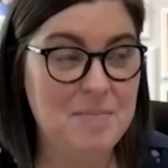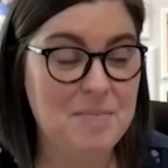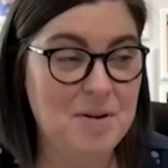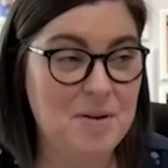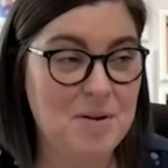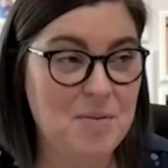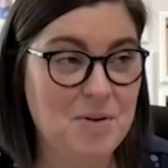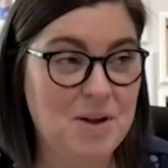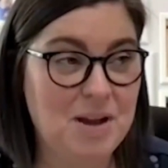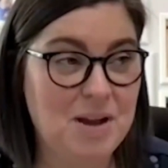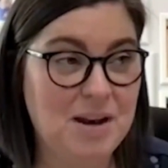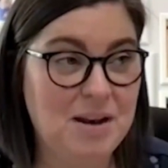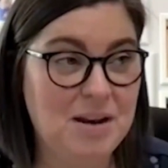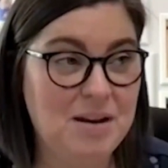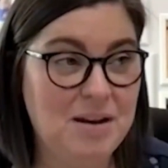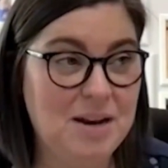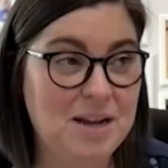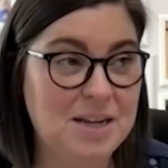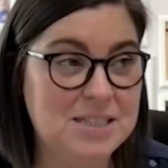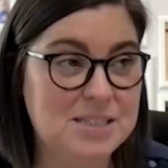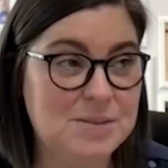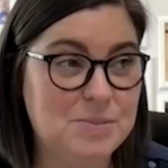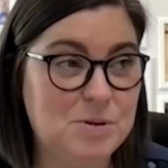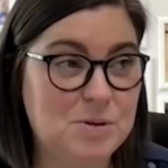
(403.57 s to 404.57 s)
Well,
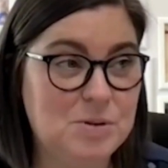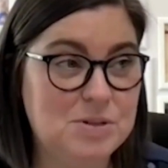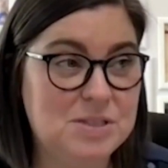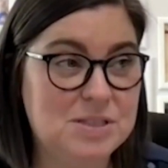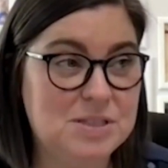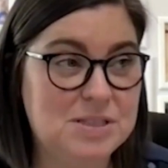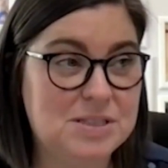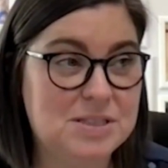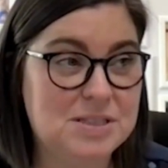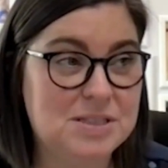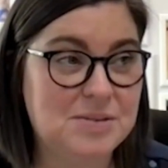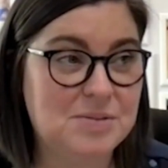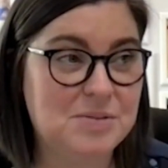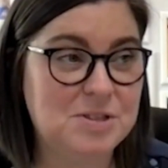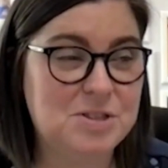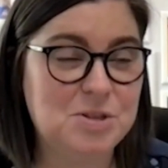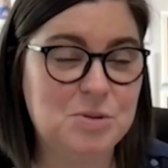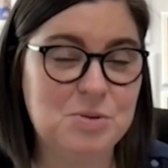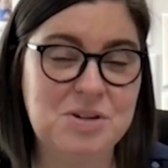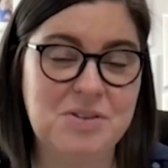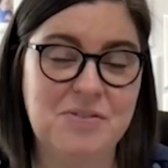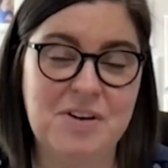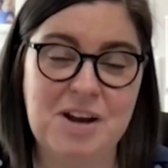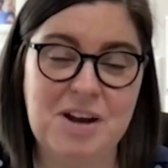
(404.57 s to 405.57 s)
I suppose we
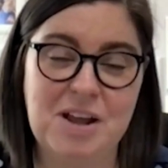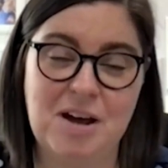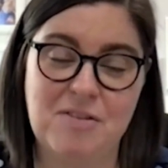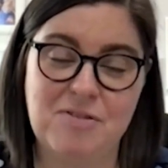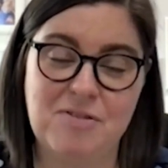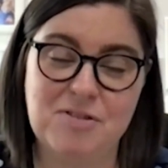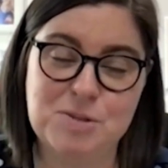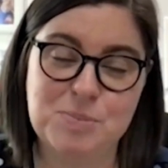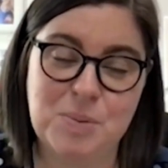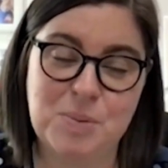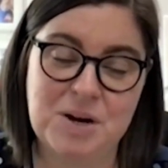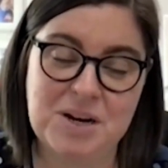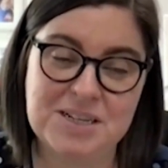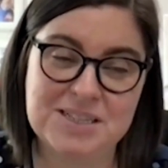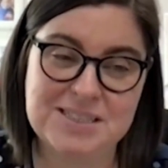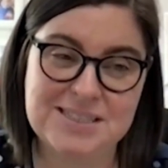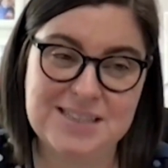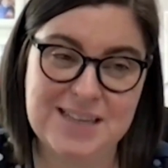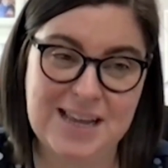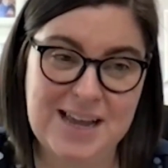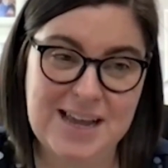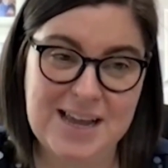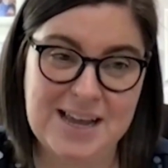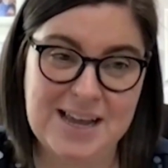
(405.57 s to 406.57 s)
don't have any offers per
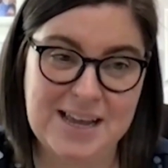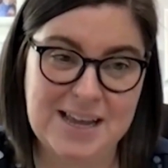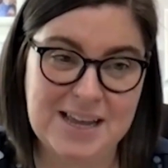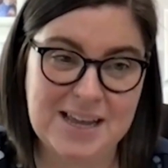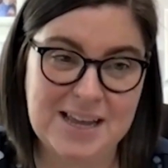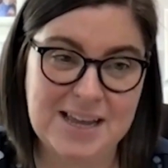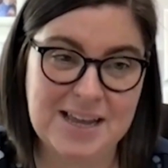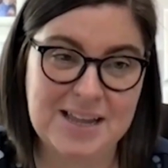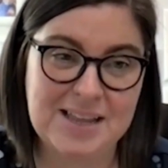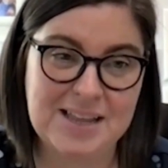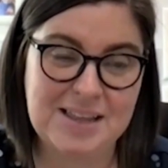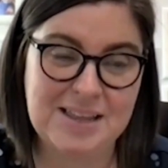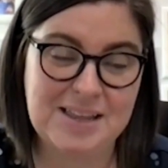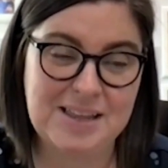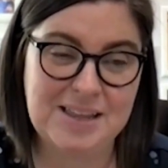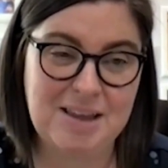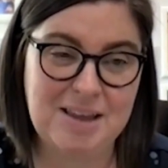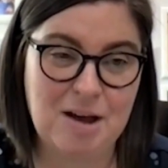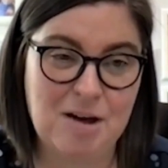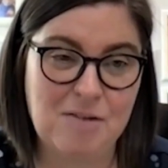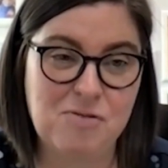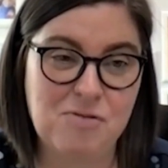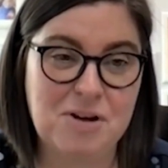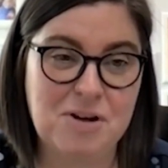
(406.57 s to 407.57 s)
se.
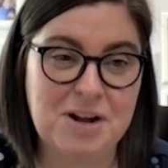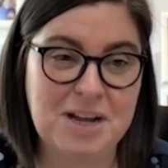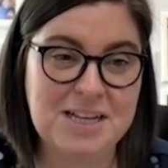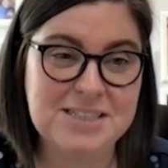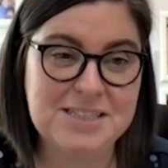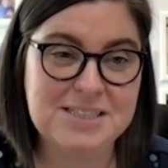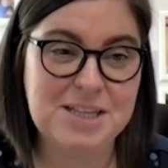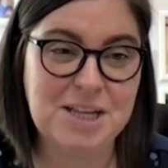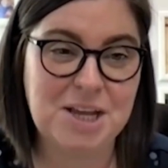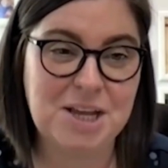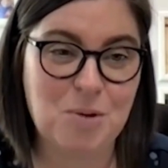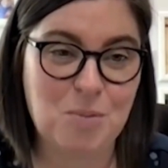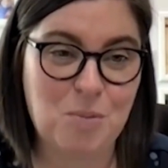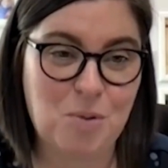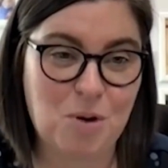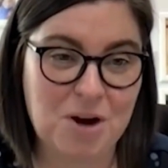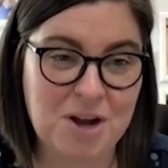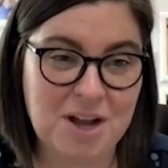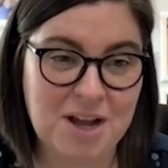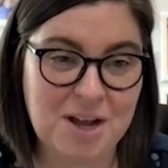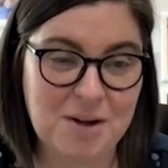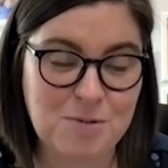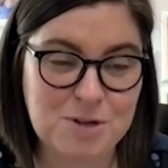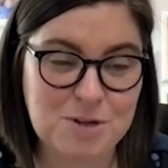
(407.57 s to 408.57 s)
The offering is that you're
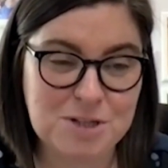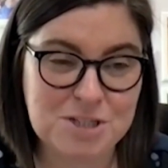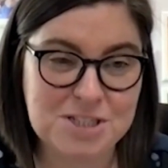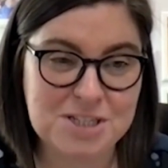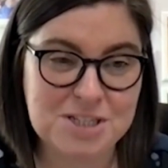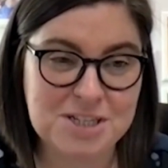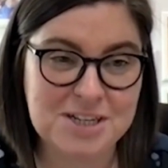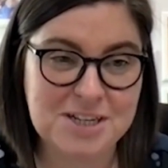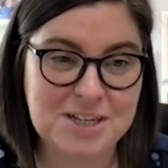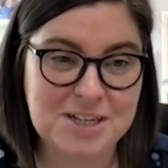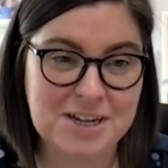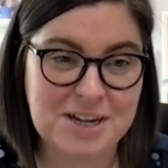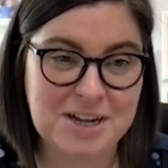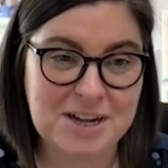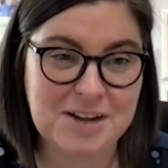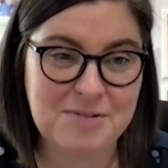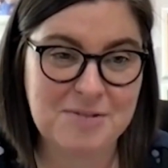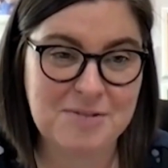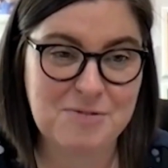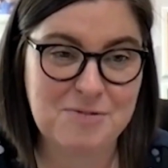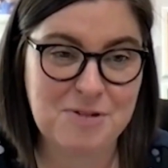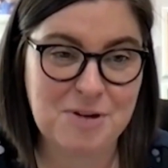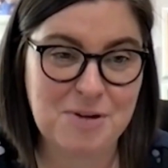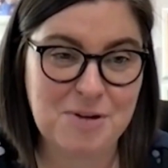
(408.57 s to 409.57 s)
working with a
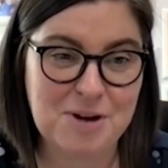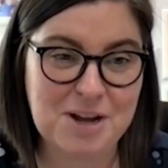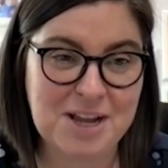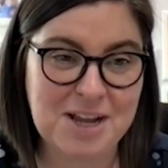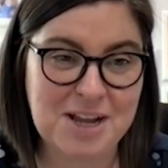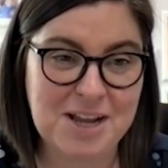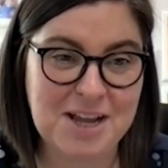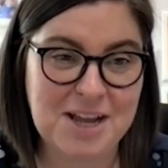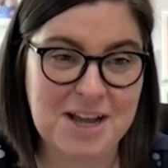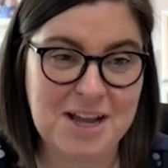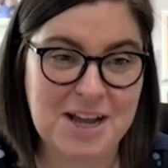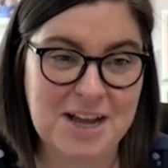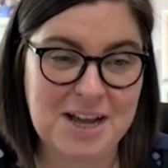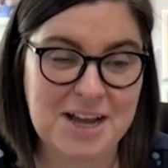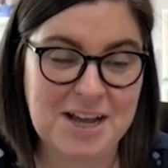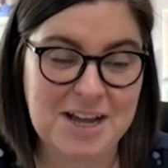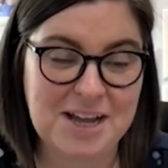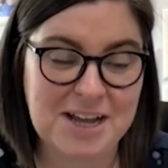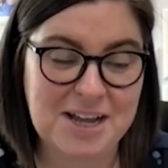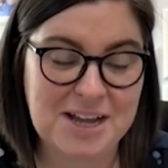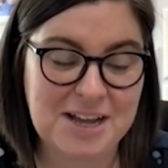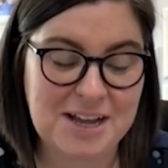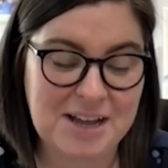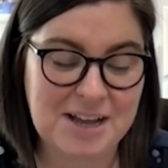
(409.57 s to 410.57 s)
very
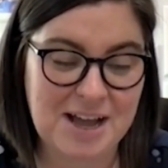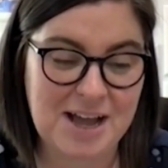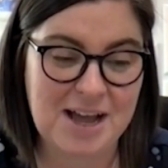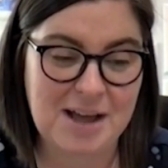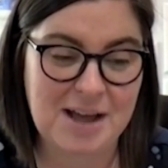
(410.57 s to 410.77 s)
good